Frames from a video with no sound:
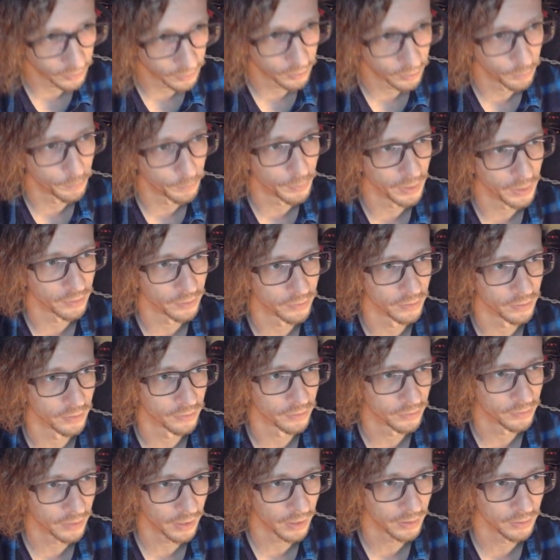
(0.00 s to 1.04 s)
to business
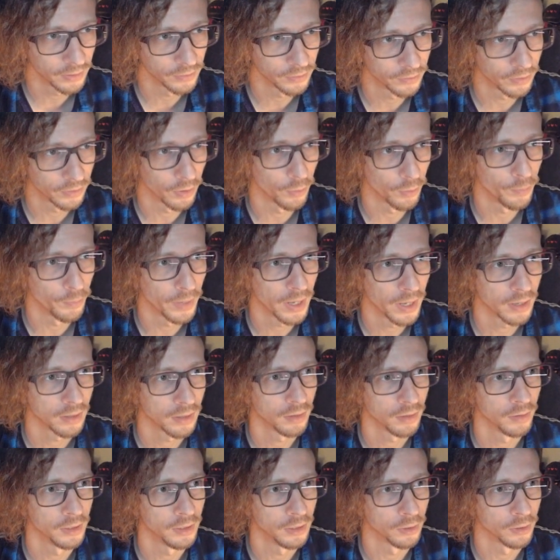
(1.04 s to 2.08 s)
settings, though,
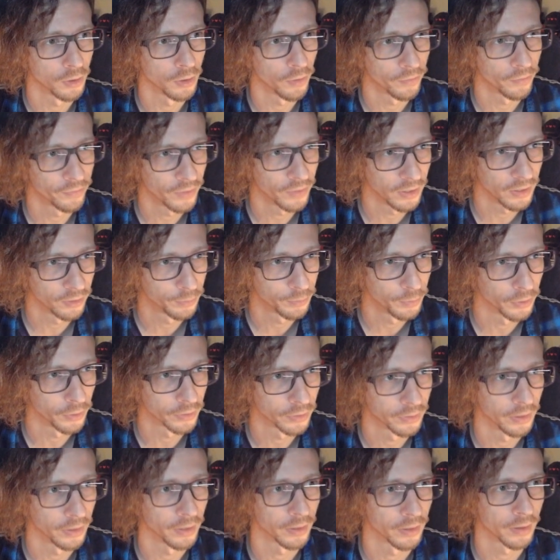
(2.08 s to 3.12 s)
manually you go
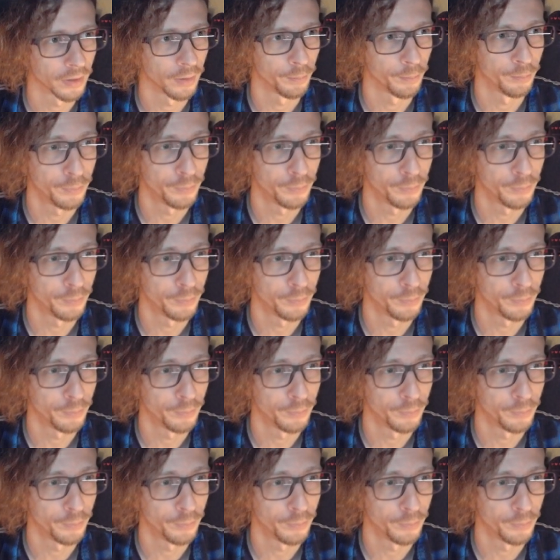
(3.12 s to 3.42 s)
facebook.com,